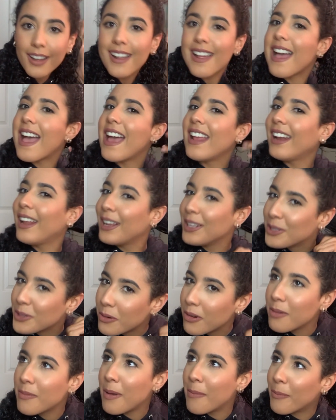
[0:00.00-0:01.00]
And I do
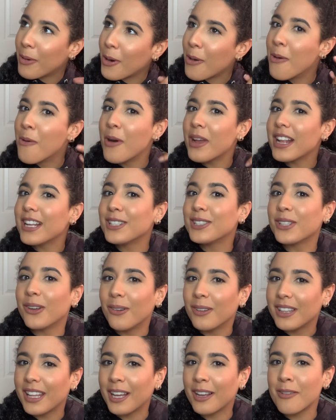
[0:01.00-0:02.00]
remember what I
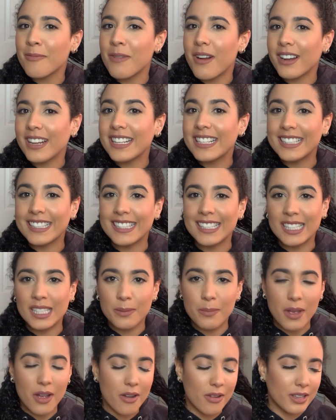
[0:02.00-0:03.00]
don't like about it is the
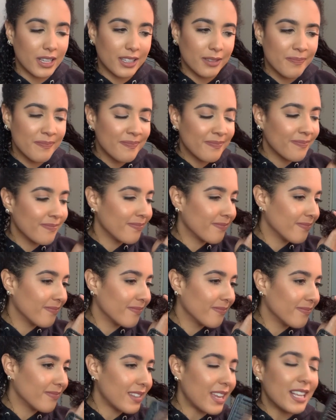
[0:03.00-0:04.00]
smell.
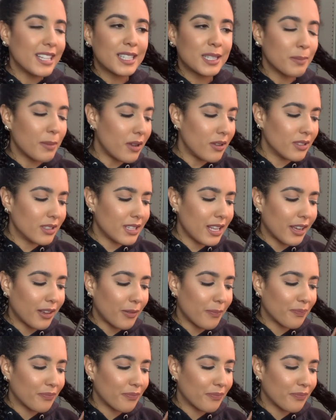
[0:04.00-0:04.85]
It smells like